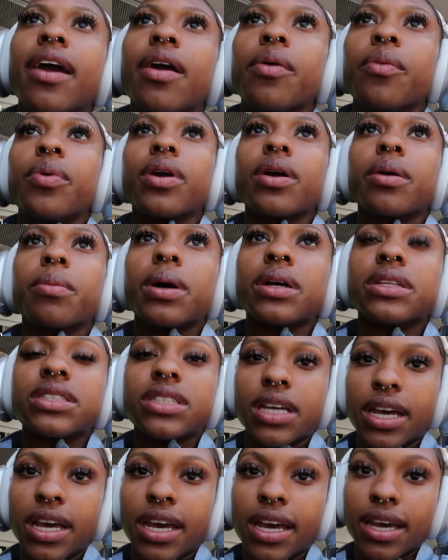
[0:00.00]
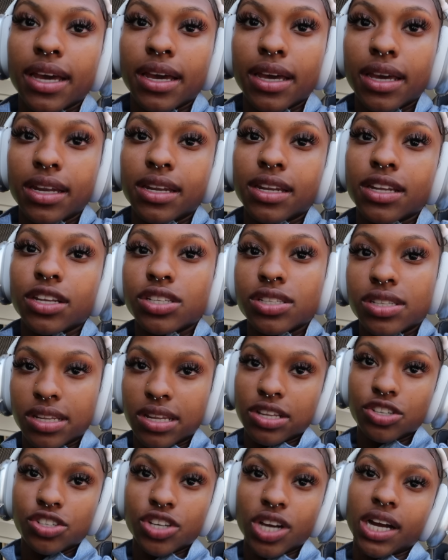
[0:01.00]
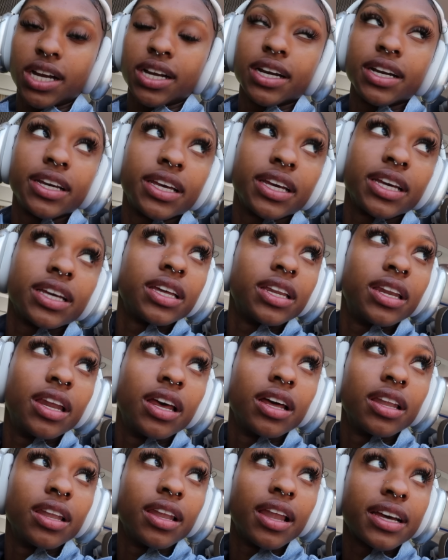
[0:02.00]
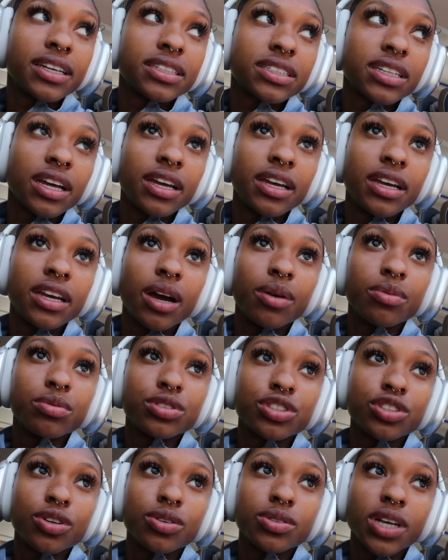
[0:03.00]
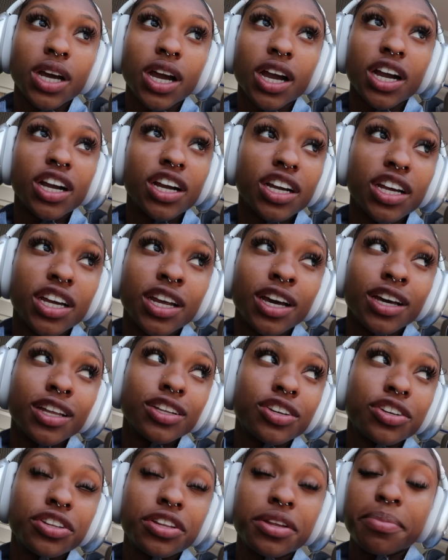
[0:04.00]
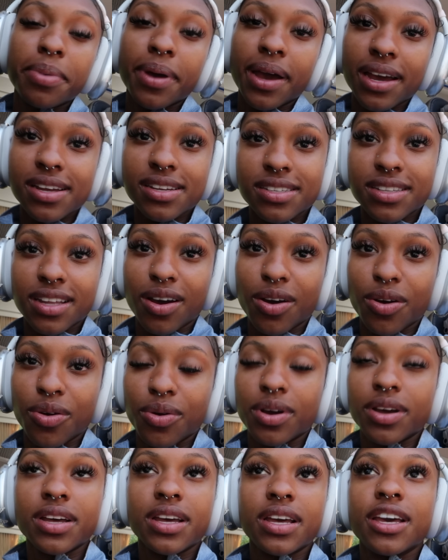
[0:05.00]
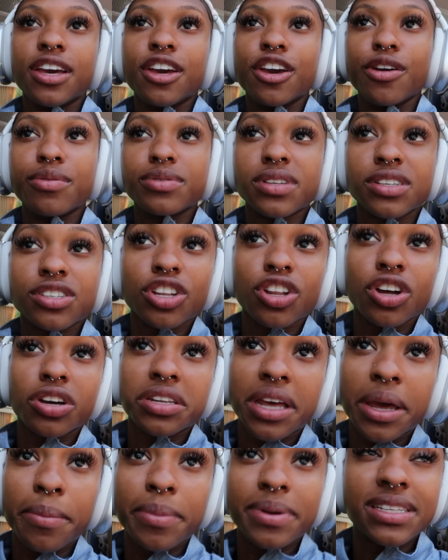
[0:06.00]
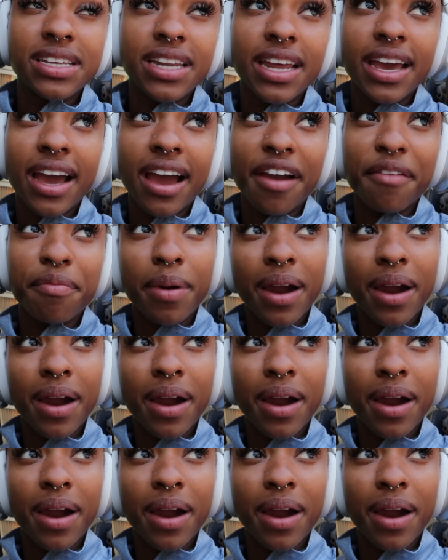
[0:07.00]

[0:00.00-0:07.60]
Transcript: And we're about to head to the track again. Last night I was so tired and I literally passed out. It was such a long day, but today I have